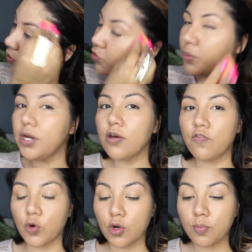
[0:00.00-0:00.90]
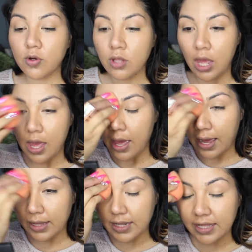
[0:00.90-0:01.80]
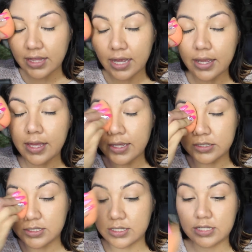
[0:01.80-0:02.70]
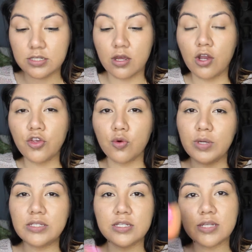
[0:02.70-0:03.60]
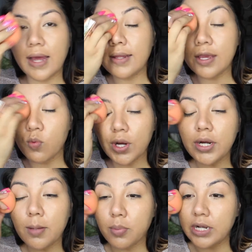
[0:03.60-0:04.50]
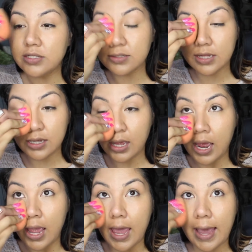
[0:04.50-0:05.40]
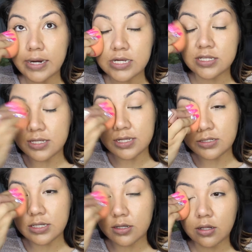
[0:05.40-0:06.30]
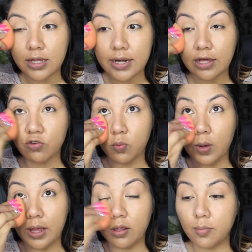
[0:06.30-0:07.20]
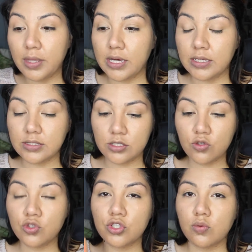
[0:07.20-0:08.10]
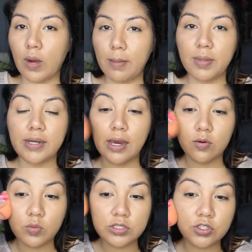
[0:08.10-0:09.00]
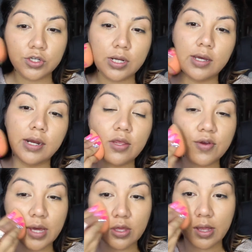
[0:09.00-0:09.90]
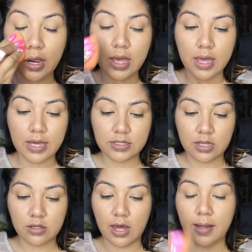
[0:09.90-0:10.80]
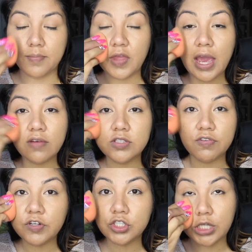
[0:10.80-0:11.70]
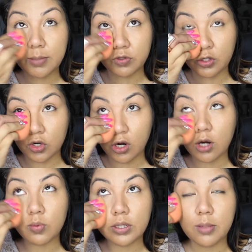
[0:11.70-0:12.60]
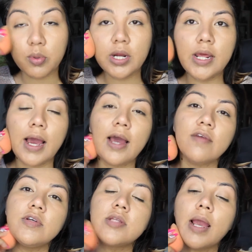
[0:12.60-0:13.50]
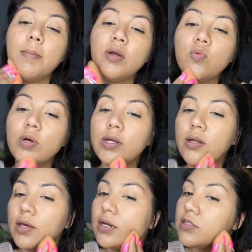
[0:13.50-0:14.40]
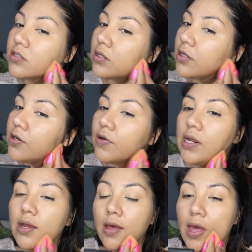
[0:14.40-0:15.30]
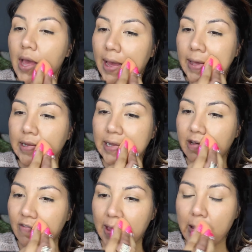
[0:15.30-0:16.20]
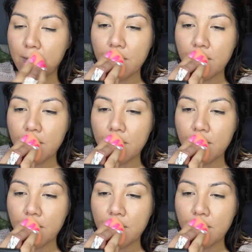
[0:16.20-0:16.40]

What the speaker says: It's pretty affordable. I like that it sits on your wrist. It's kind of like wearing a bracelet, and it's easy to clean as well because you just wipe it down once you're done, and you can, they have different shapes and they're all really pretty. I have a diamond one and it's glittery. I love it.